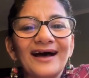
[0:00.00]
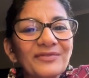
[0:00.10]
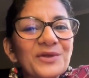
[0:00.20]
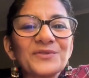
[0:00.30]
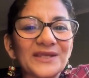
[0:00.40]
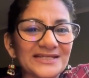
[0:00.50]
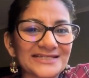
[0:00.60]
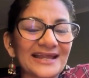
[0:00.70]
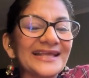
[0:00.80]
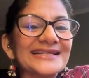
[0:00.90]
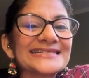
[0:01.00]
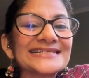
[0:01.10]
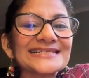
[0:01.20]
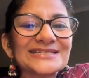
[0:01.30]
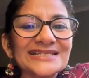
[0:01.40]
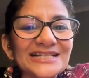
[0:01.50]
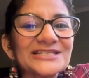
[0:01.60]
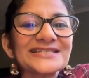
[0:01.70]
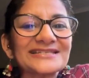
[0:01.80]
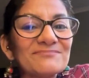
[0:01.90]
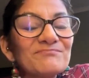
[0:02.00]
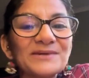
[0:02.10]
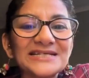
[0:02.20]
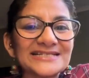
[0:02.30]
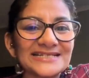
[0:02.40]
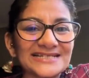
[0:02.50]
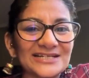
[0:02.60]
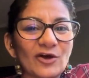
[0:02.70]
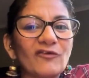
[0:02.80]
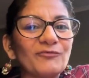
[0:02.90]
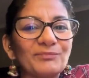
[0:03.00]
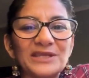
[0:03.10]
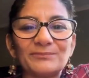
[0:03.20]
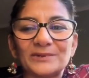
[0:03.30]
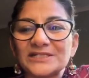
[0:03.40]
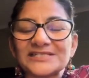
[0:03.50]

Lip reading: other things like such simplicity of people,